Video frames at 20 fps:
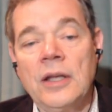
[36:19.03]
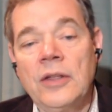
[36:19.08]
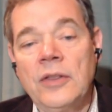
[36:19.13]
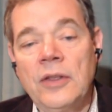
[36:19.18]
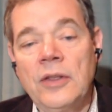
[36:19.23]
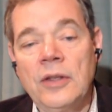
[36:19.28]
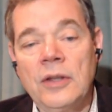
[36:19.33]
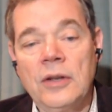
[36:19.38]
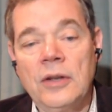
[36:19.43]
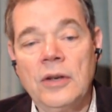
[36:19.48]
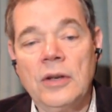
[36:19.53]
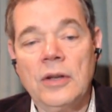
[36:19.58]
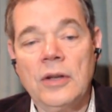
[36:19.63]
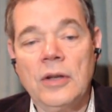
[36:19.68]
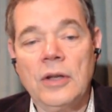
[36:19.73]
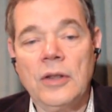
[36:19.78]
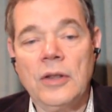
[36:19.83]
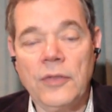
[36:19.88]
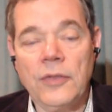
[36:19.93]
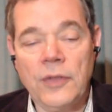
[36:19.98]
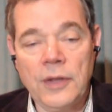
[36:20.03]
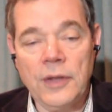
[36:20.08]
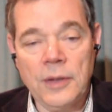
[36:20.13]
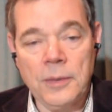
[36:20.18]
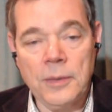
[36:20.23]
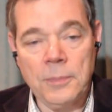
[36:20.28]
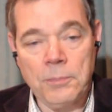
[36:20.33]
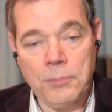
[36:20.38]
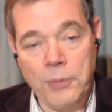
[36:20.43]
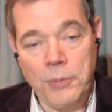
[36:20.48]
that
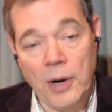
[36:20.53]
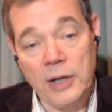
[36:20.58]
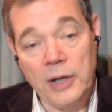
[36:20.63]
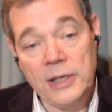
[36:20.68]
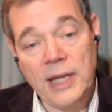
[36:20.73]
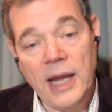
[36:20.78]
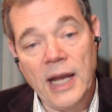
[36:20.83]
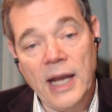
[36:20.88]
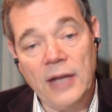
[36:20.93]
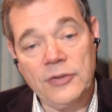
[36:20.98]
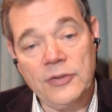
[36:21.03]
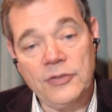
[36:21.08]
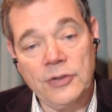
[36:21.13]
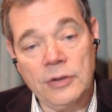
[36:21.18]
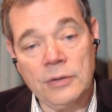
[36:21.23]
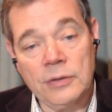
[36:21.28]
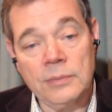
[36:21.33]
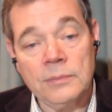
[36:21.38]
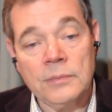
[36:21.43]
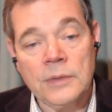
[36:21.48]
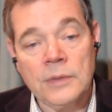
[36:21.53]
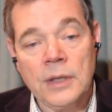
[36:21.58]
the broadcaster,